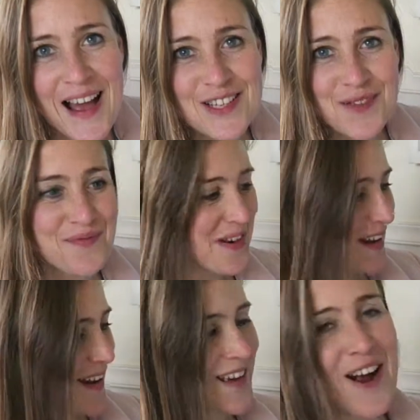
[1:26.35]
that's
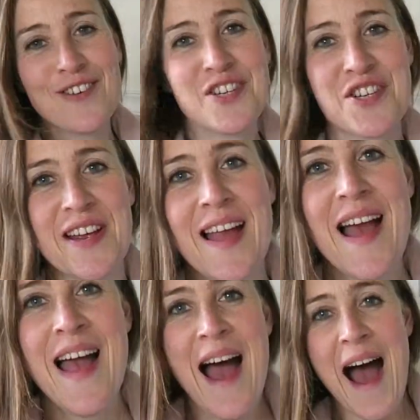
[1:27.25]
really encouraging.
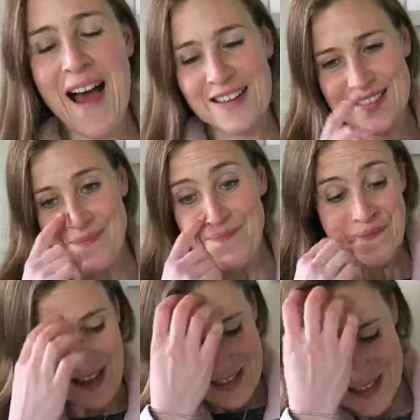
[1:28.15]
And
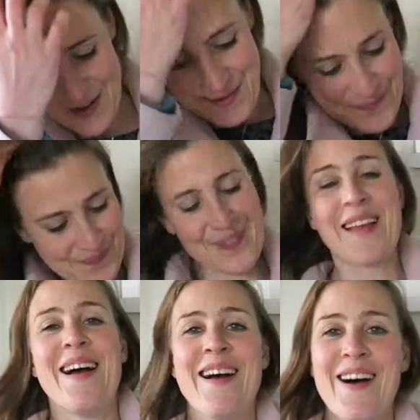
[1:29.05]
so
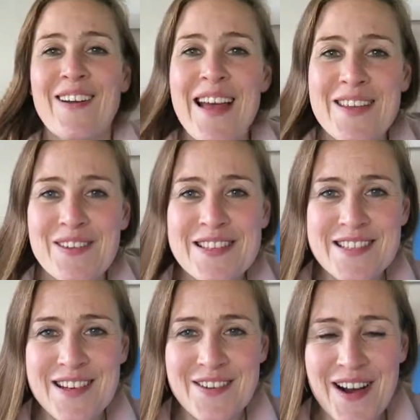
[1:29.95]
I'll let you
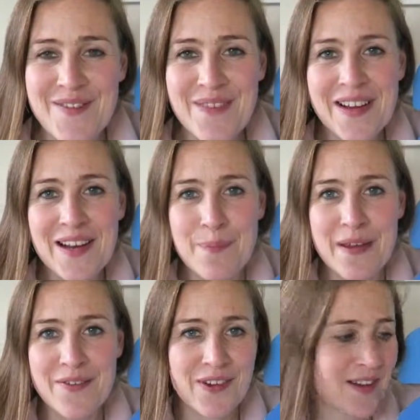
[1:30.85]
into a little
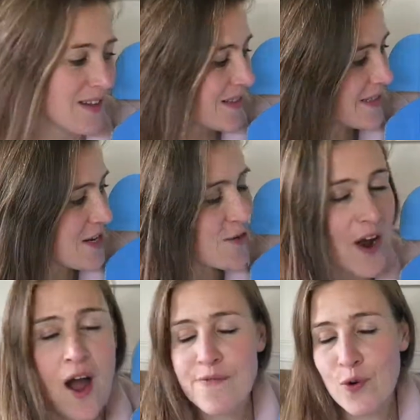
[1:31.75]
bit of a secret.
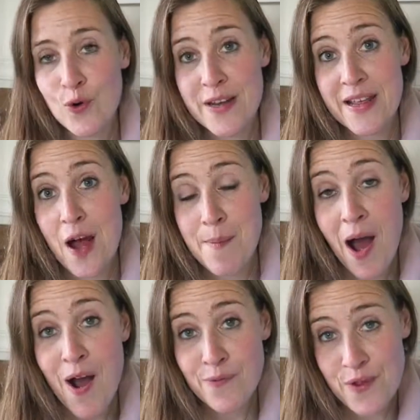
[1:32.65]
I'm
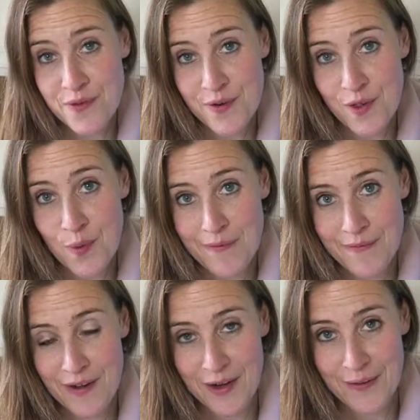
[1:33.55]
halfway through the One
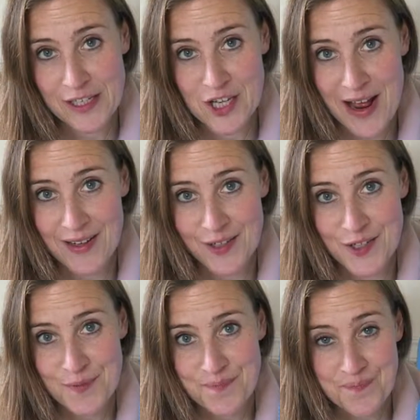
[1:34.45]
Funnel Away
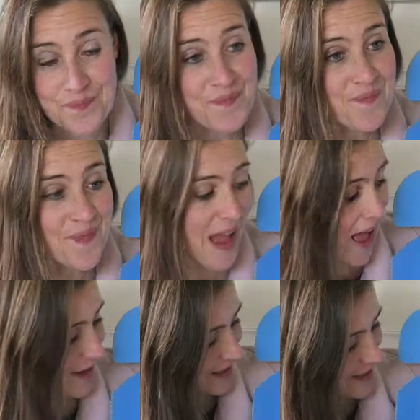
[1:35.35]
challenge.
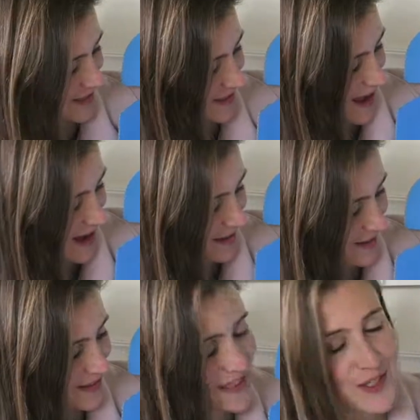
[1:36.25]
And I can say
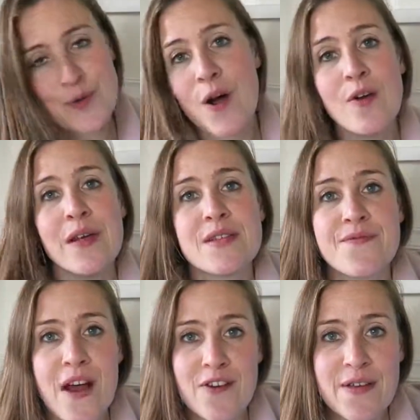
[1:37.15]
that this quote is
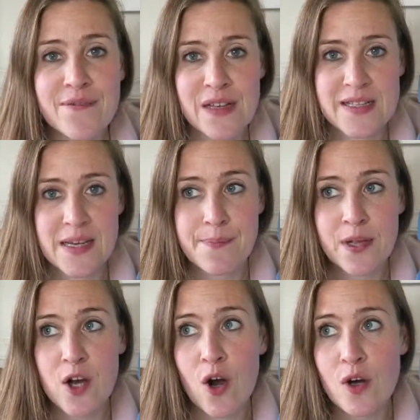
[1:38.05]
very fitting
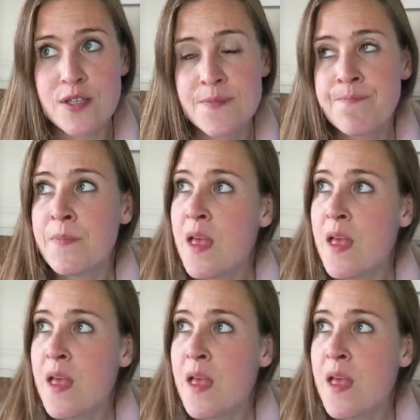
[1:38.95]
because